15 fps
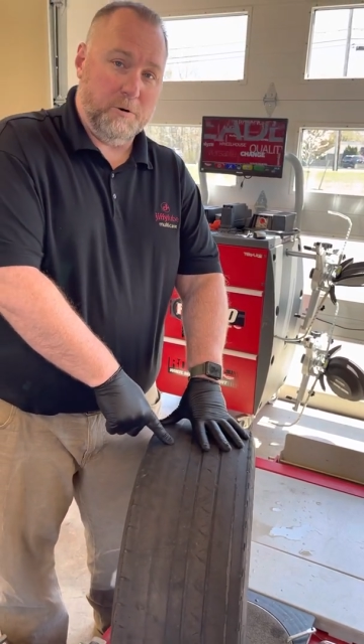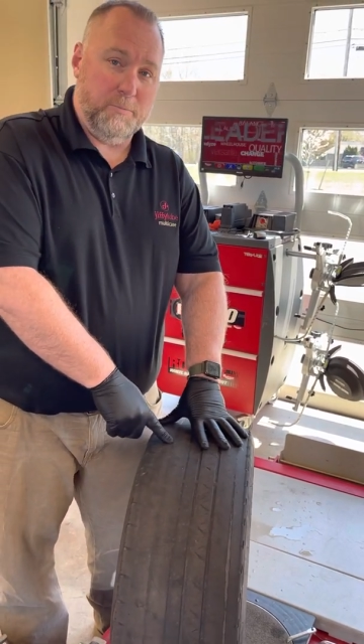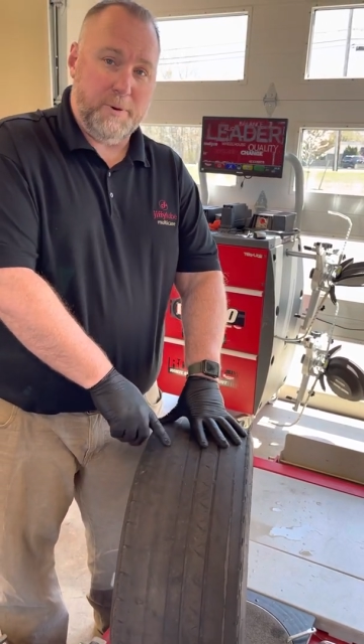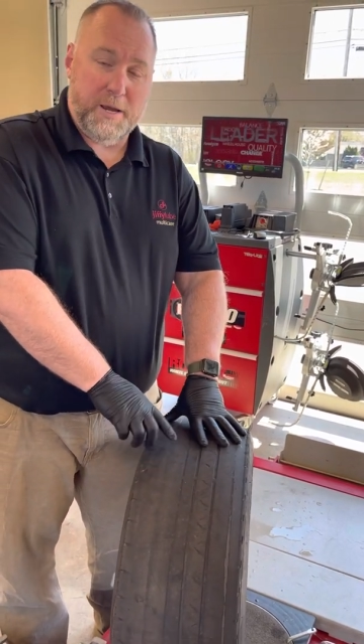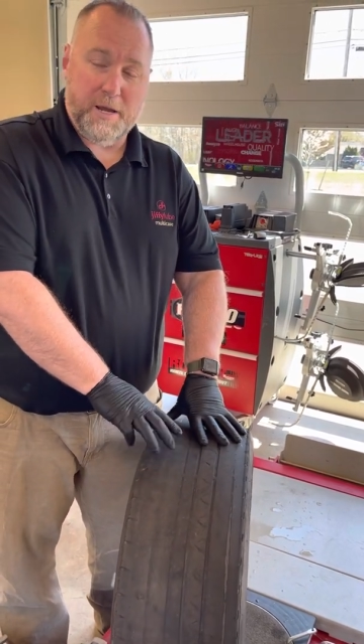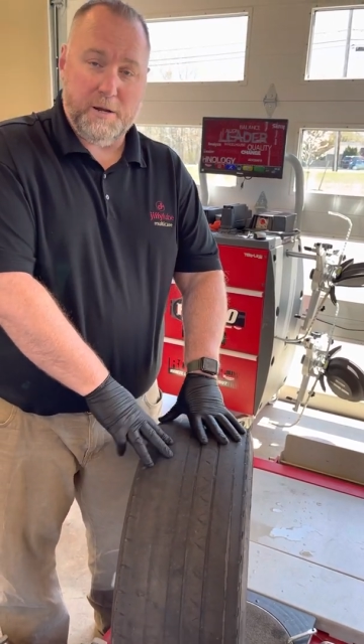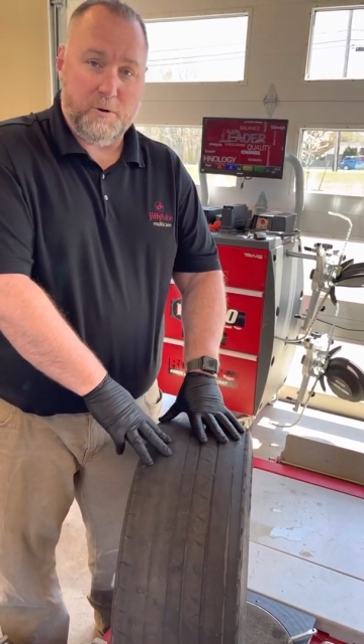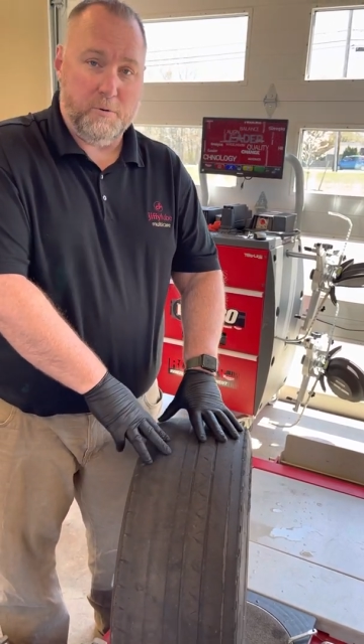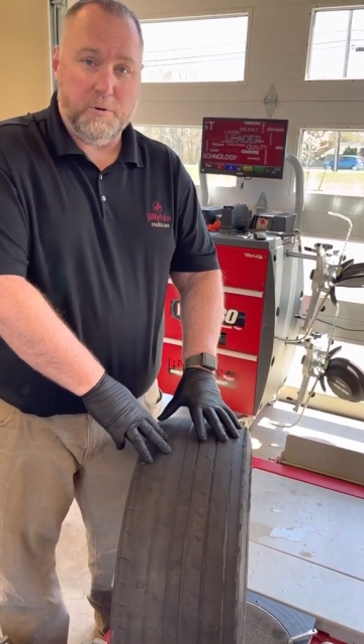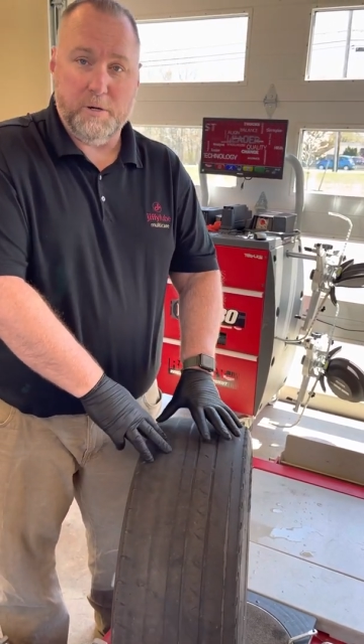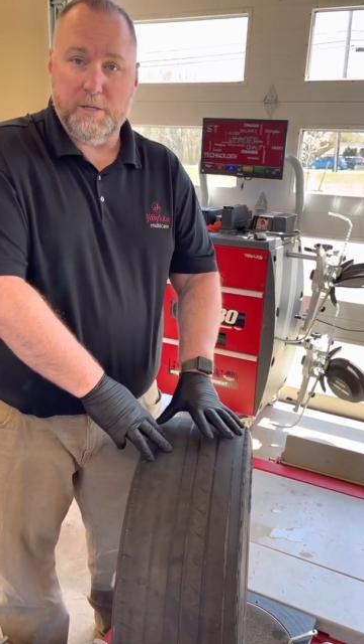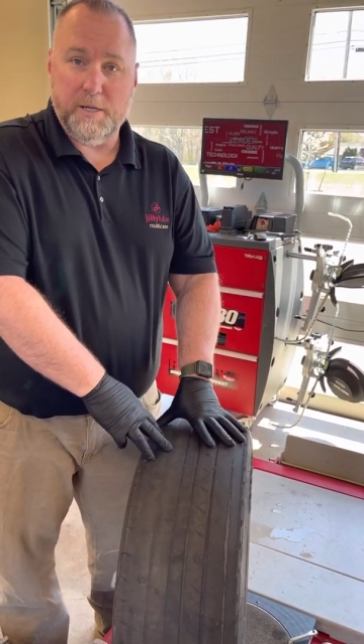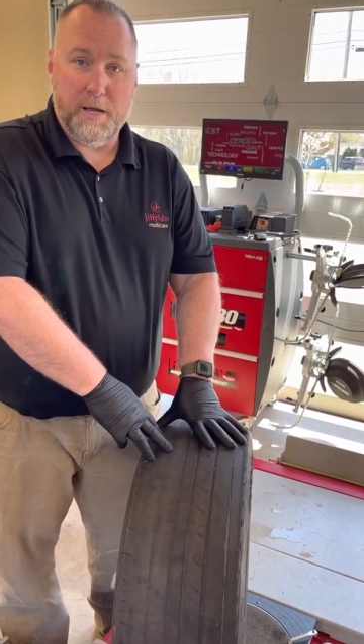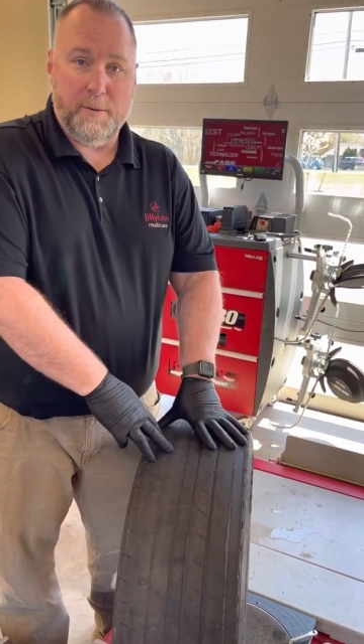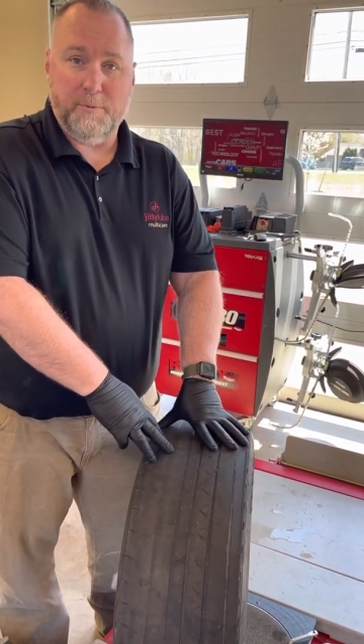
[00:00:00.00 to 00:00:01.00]
bay or in
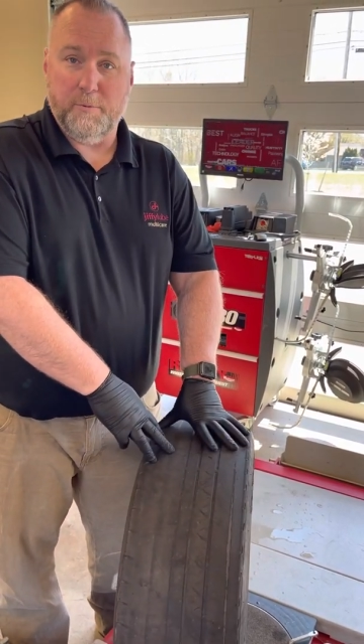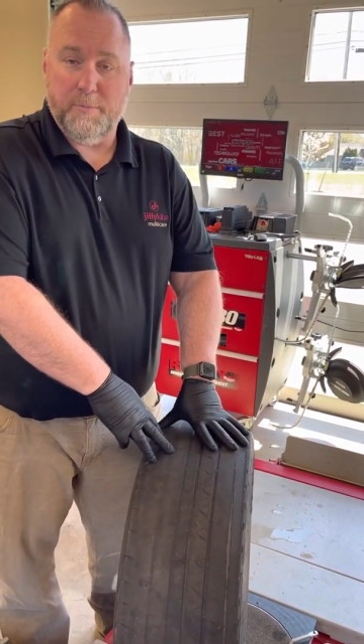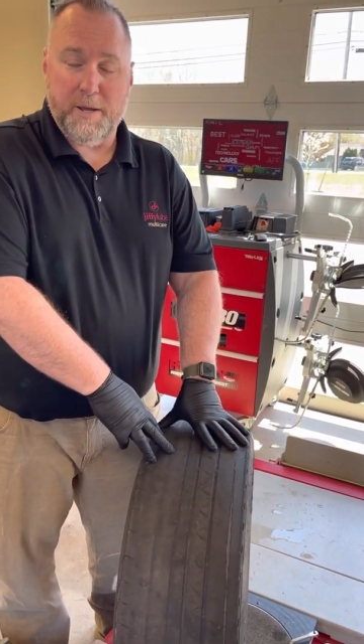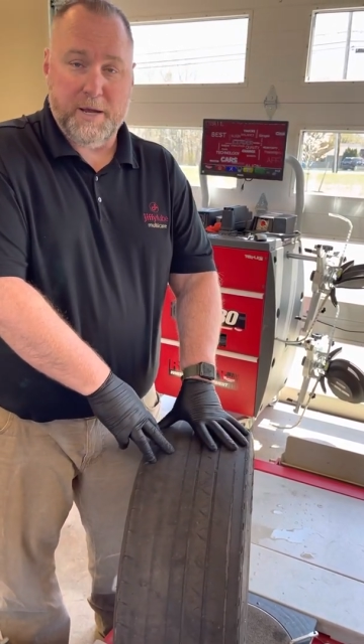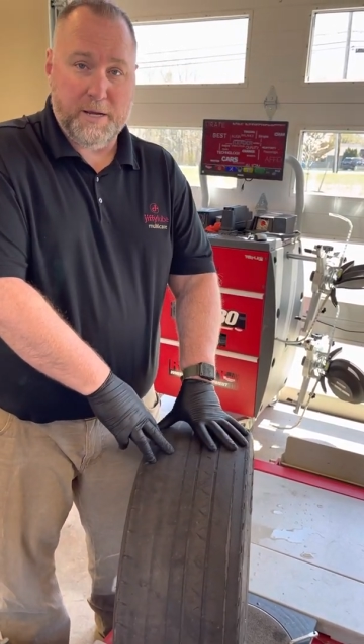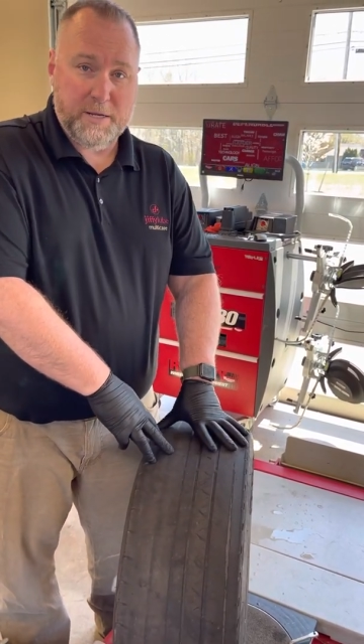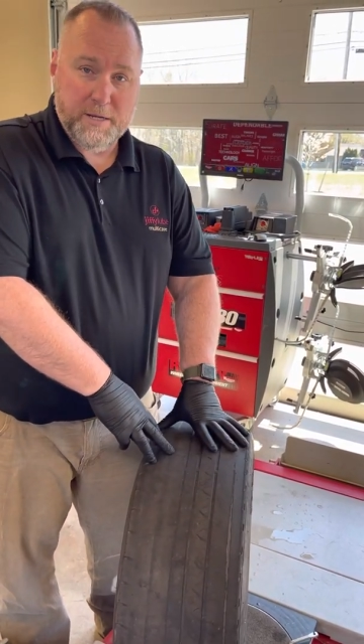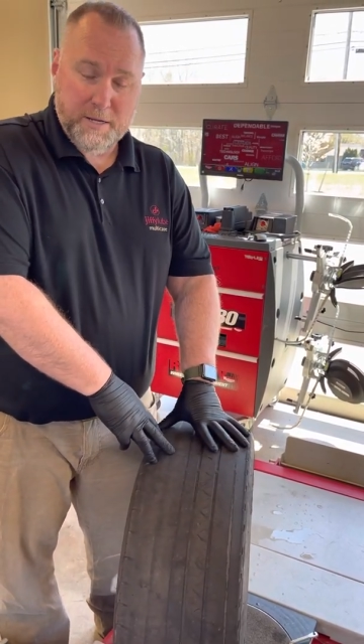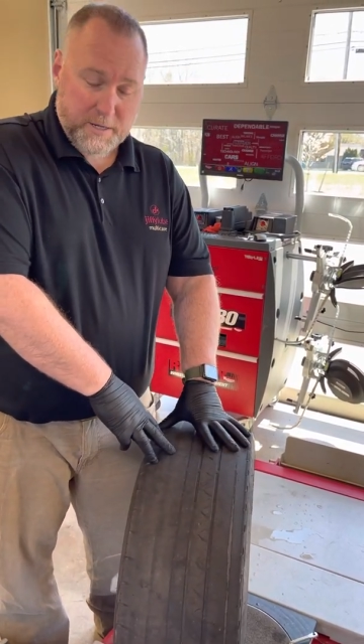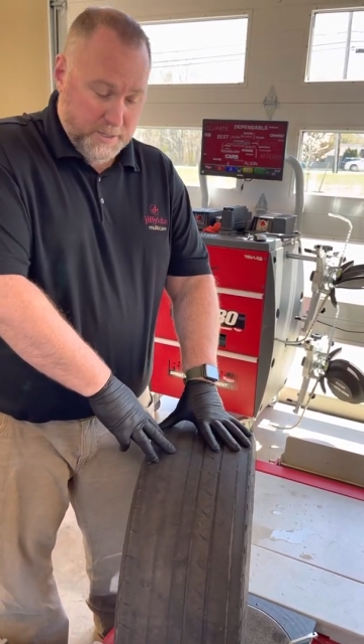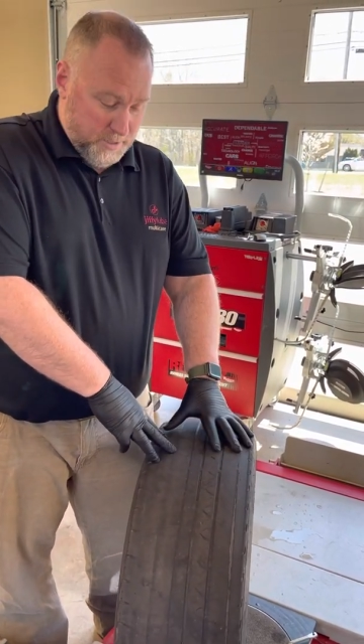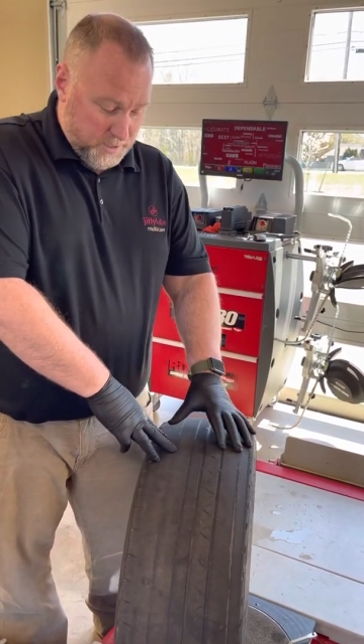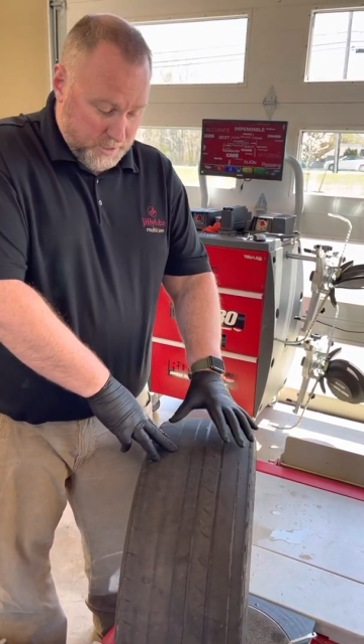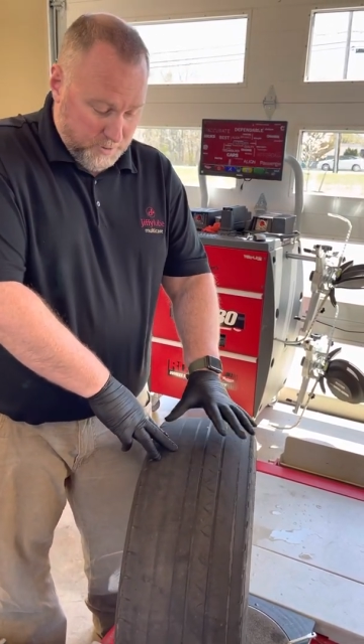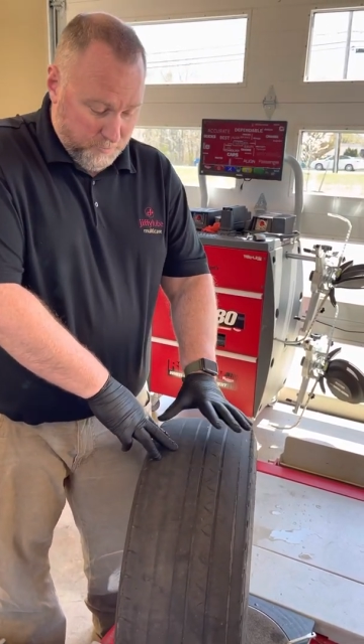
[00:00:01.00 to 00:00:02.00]
the upper bay
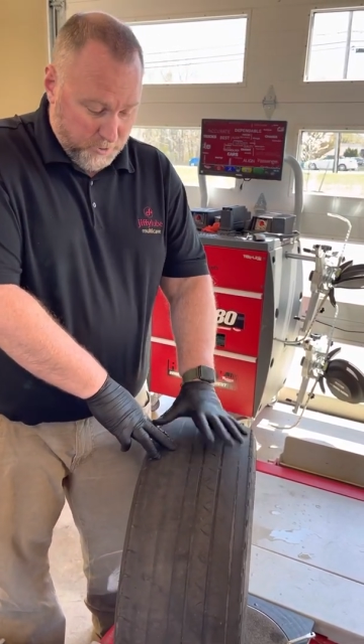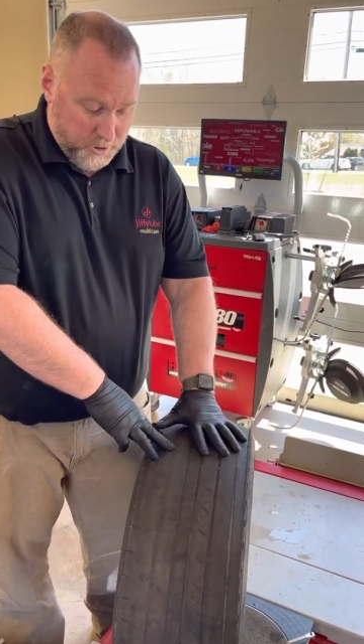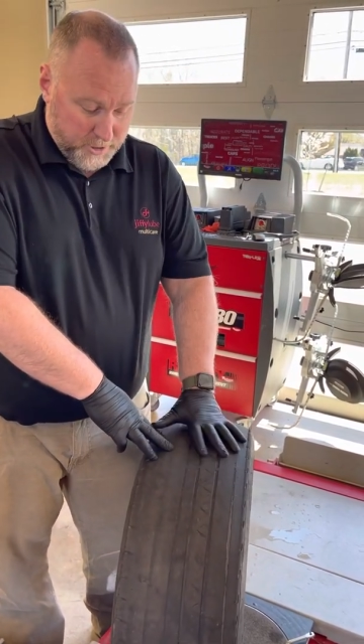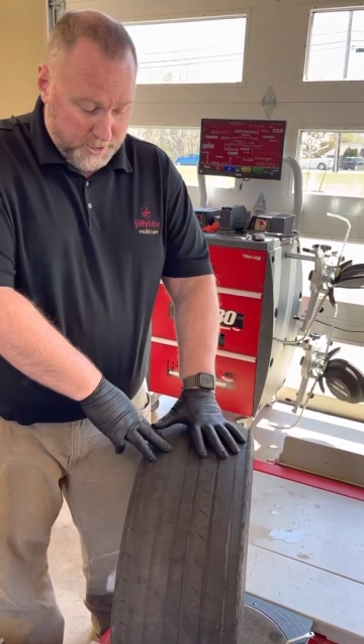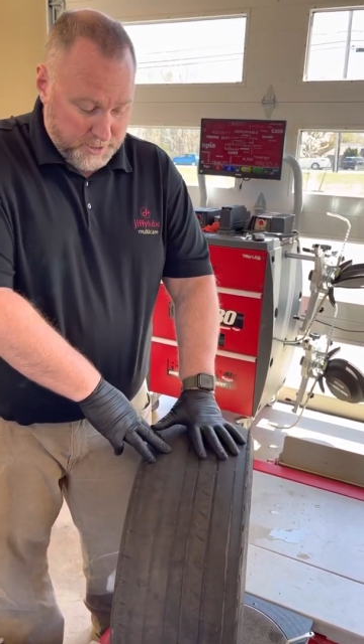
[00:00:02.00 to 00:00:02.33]
and we're looking